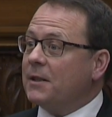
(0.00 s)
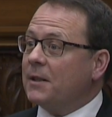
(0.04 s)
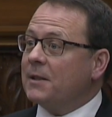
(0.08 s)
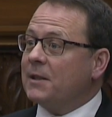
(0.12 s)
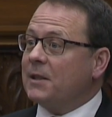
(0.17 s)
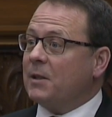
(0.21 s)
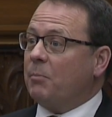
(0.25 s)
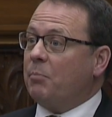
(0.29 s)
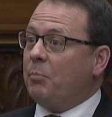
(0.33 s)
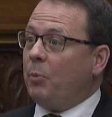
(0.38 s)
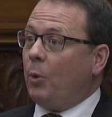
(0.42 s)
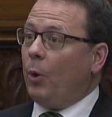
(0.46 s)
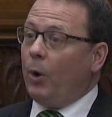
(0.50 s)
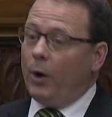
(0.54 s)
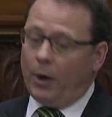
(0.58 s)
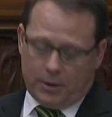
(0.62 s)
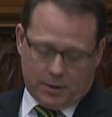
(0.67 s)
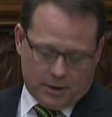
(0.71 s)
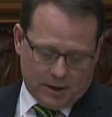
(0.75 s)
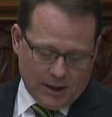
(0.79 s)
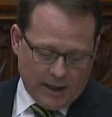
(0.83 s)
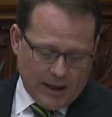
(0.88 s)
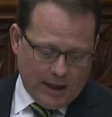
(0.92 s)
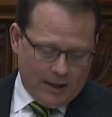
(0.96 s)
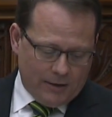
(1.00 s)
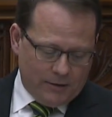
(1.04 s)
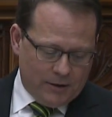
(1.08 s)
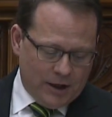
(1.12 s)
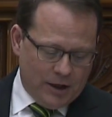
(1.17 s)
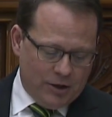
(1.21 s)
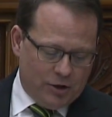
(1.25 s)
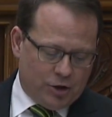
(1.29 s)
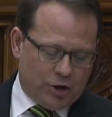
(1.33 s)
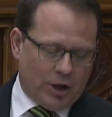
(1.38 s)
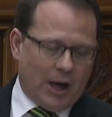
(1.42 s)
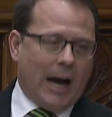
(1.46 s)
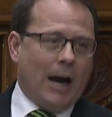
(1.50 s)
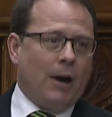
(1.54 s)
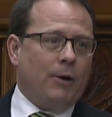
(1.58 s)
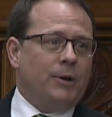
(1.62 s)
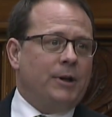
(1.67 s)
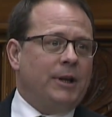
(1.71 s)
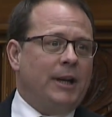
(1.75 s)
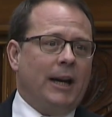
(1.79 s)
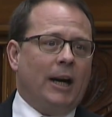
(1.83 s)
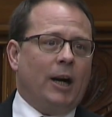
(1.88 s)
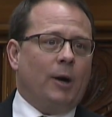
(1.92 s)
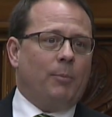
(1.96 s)
to support these
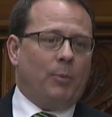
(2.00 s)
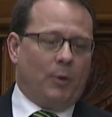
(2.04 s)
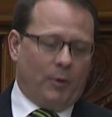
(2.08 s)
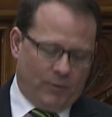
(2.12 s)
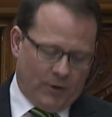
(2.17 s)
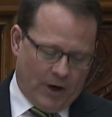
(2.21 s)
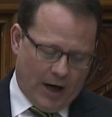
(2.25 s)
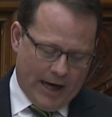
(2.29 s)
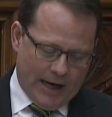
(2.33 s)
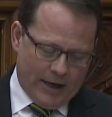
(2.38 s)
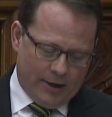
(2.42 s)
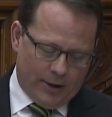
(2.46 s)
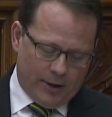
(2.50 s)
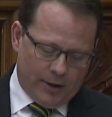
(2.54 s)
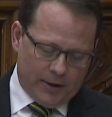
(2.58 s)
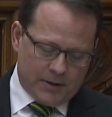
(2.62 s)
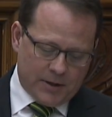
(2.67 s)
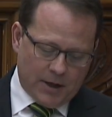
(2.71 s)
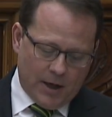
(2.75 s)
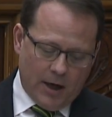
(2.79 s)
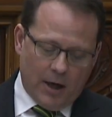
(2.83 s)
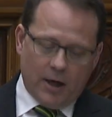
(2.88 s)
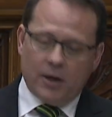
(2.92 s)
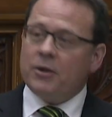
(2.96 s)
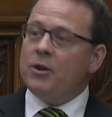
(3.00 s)
child care providers,